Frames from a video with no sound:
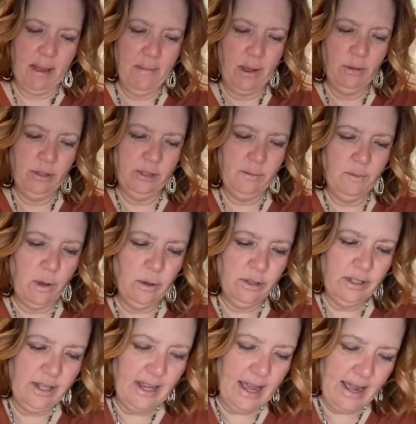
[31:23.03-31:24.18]
I
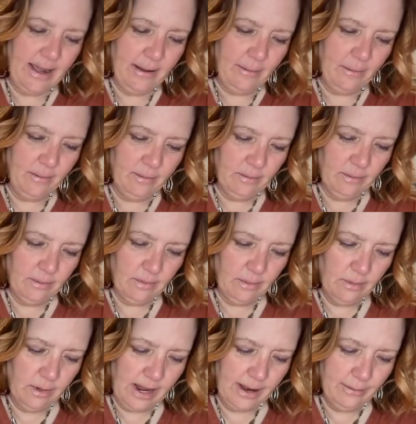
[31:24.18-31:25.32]
mostly am
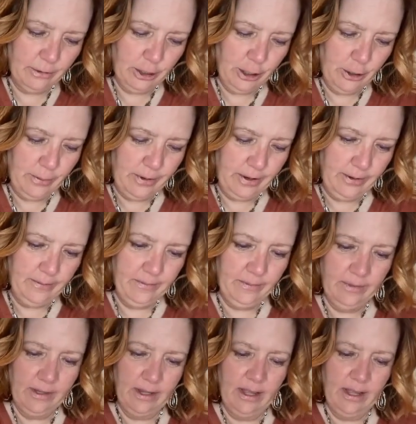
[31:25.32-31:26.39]
too, but